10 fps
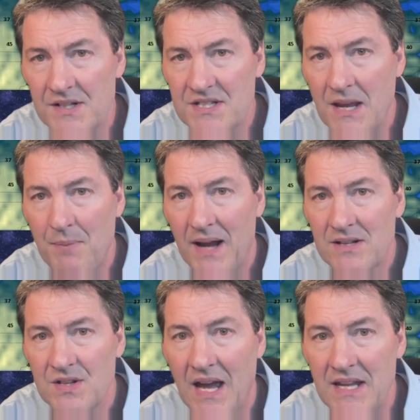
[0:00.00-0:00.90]
Let's get
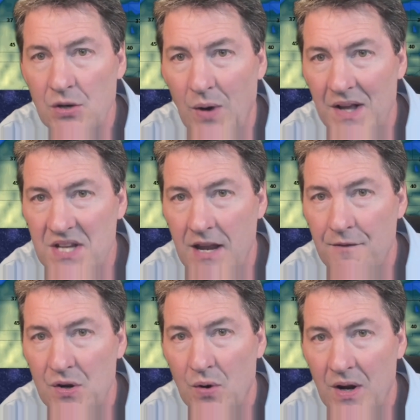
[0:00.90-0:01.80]
back to that
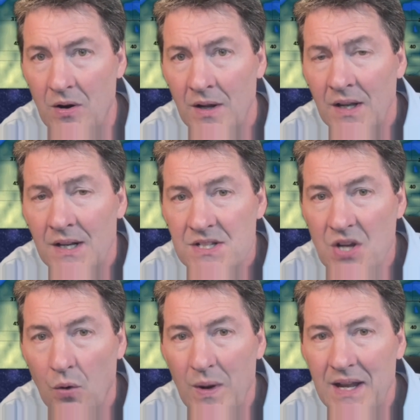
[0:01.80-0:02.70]
USA view here
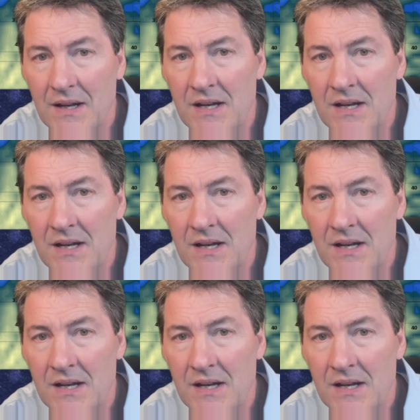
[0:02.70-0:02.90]
so we